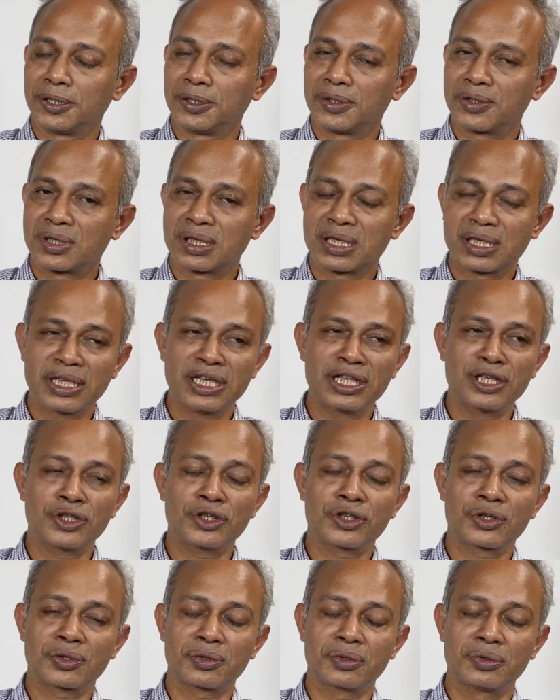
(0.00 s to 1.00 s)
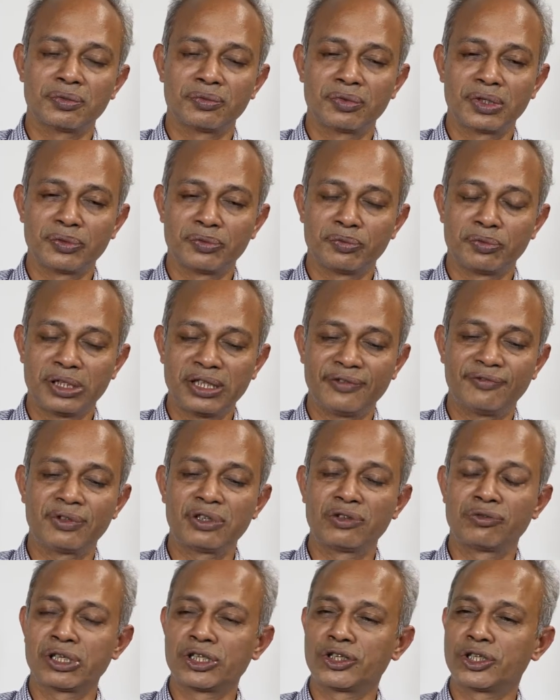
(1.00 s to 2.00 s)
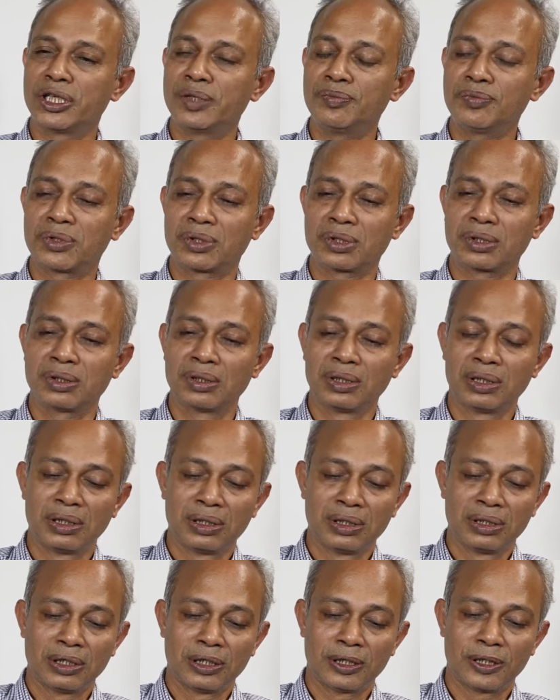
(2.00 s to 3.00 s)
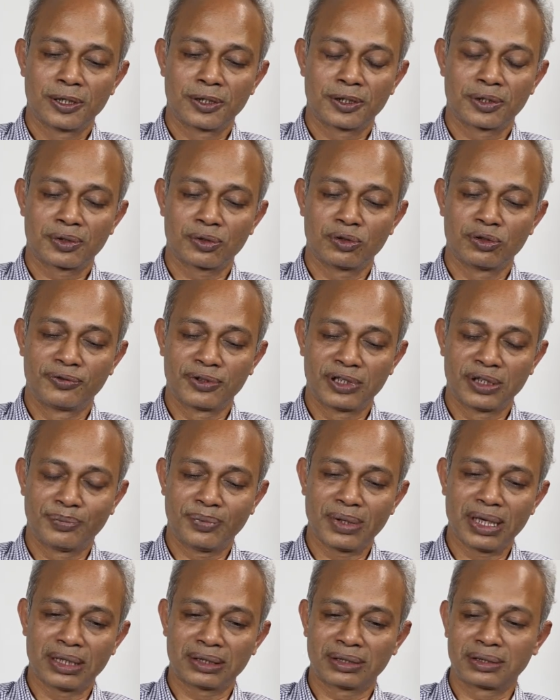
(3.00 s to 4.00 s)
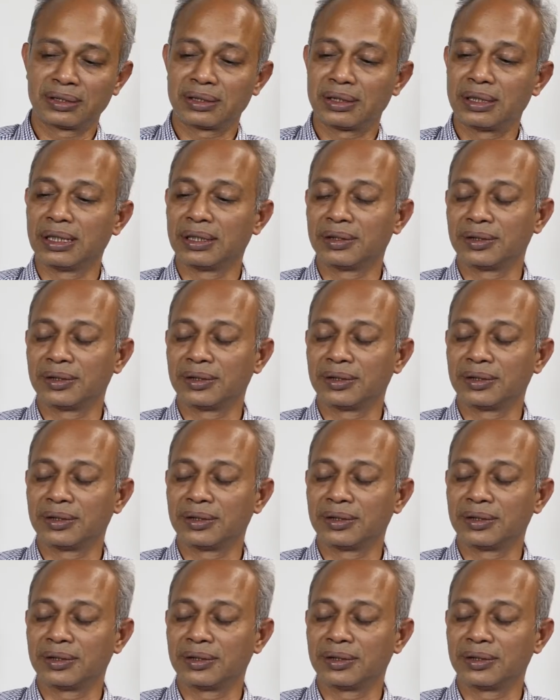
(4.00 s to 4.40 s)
since different regimes over the past